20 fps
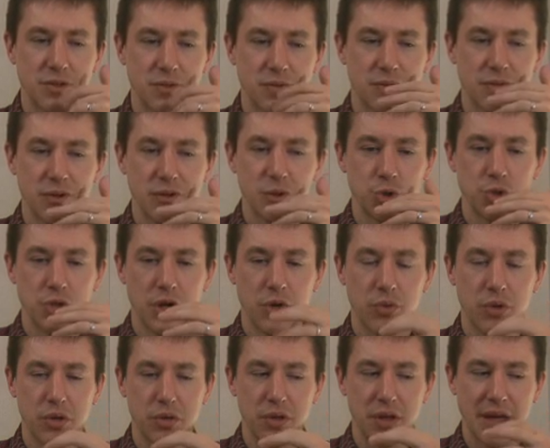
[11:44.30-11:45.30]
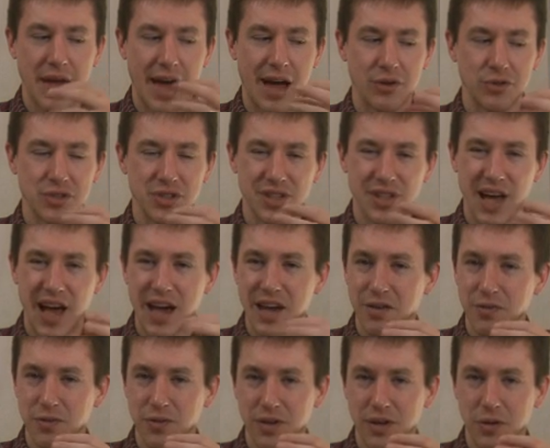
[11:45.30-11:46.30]
there's not really anything outside
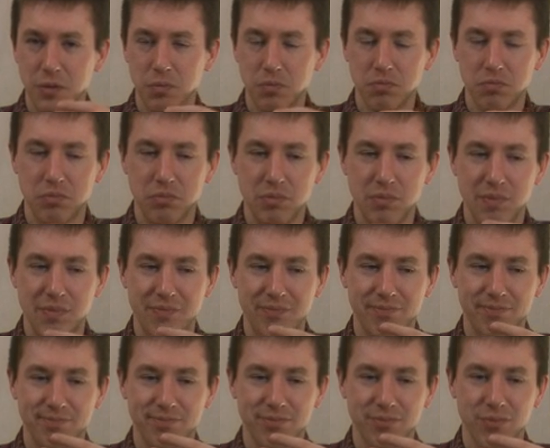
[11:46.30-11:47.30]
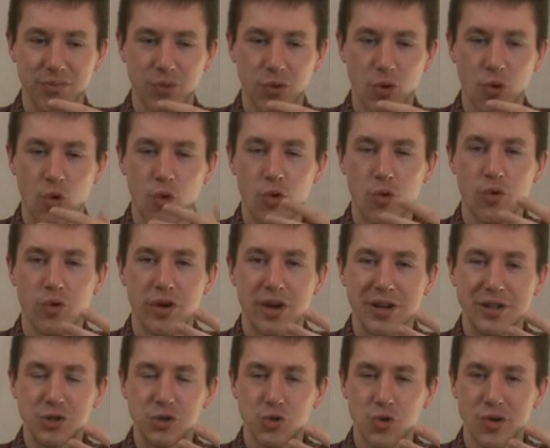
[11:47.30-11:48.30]
of or
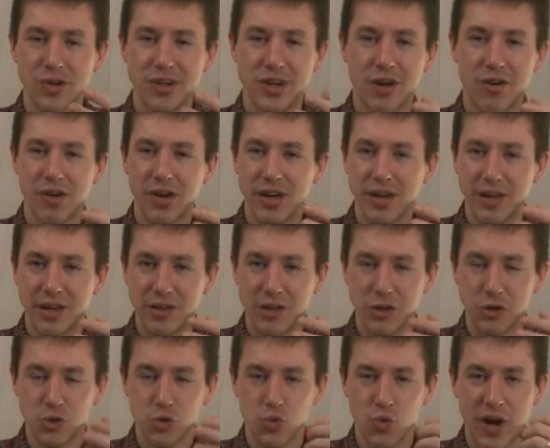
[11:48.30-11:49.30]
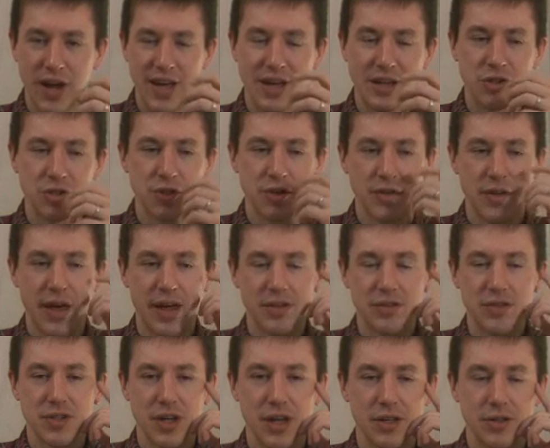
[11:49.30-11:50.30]
extraordinary in its range in that
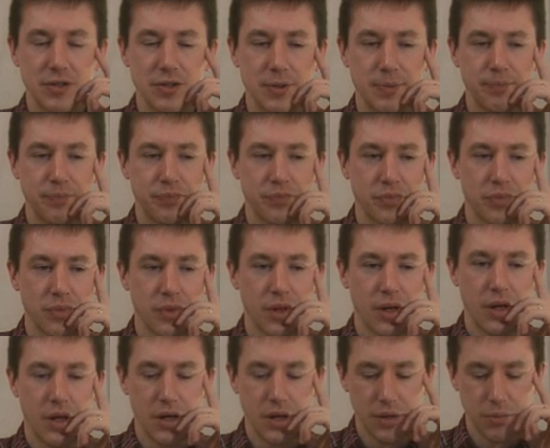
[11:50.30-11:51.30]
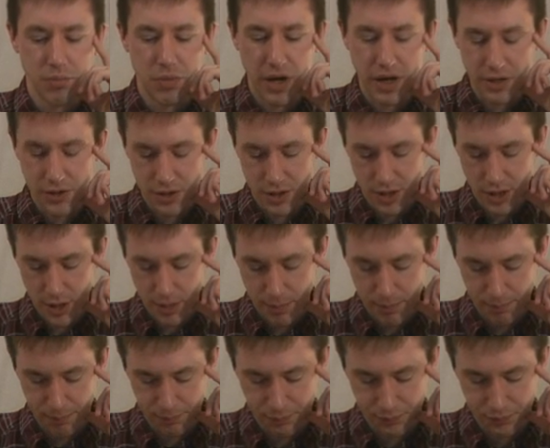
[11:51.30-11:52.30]
sense. But
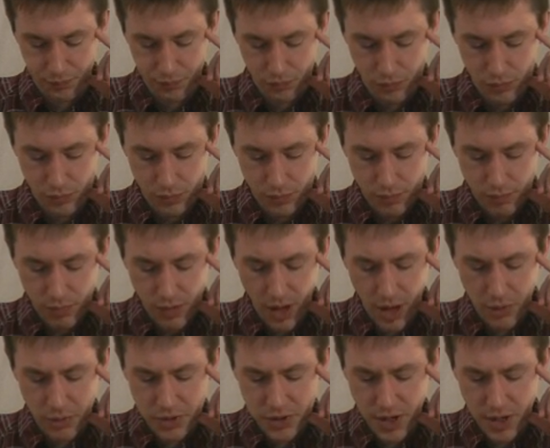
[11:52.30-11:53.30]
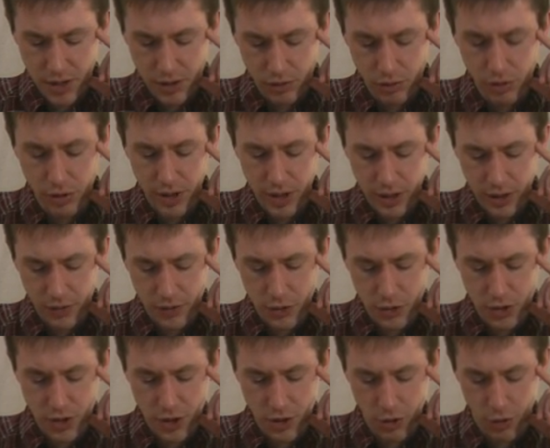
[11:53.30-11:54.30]
I would say, looking at this
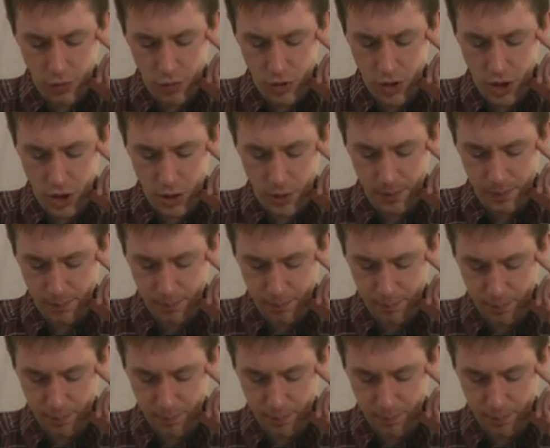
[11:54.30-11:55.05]
tea overall,